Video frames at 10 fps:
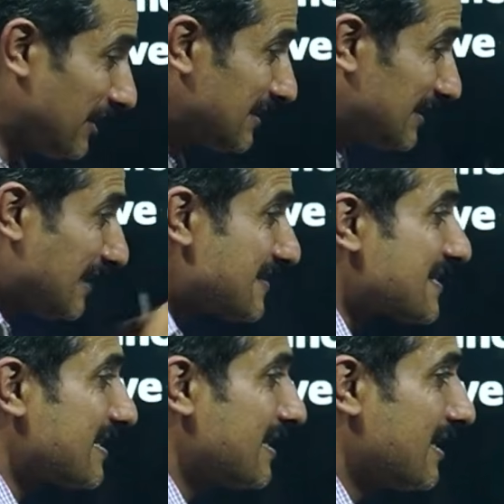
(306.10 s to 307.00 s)
it
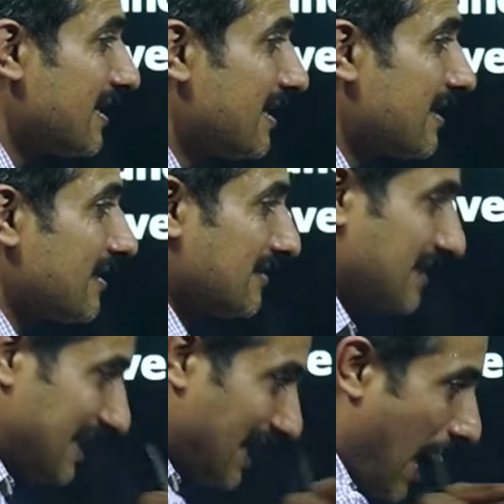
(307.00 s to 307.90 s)
cuts the
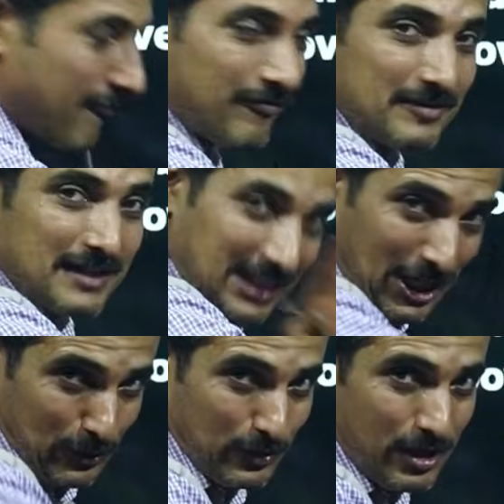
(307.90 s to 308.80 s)
graph, the
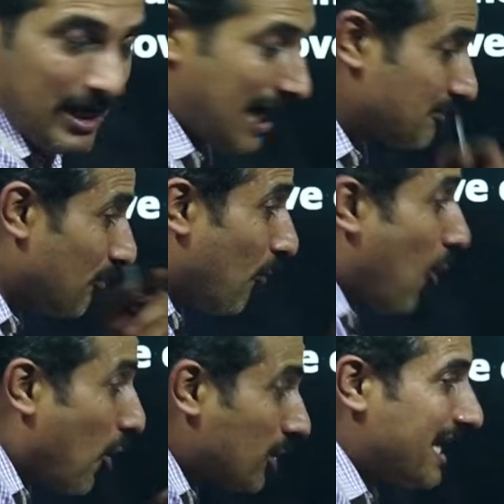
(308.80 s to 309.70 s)
curve, at
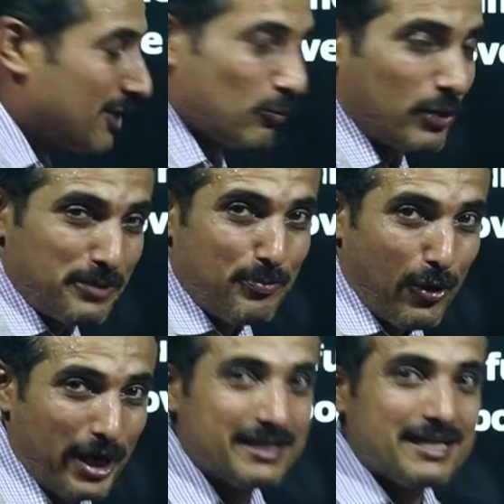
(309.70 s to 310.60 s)
more than 1
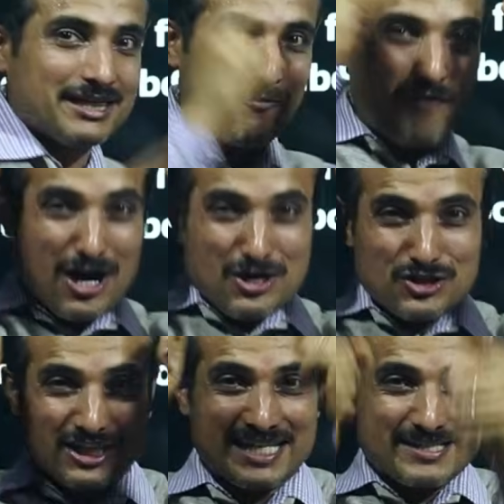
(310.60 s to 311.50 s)
point, the
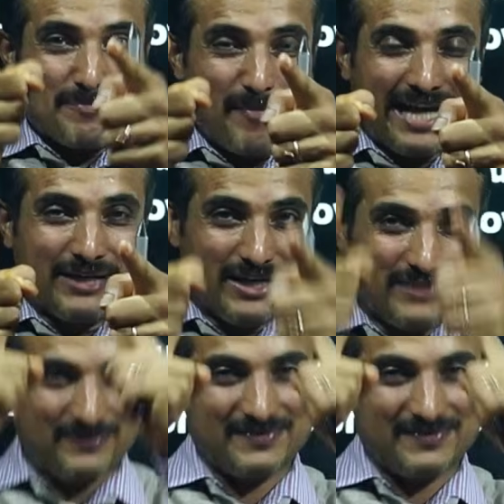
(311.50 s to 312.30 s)
function is minimum.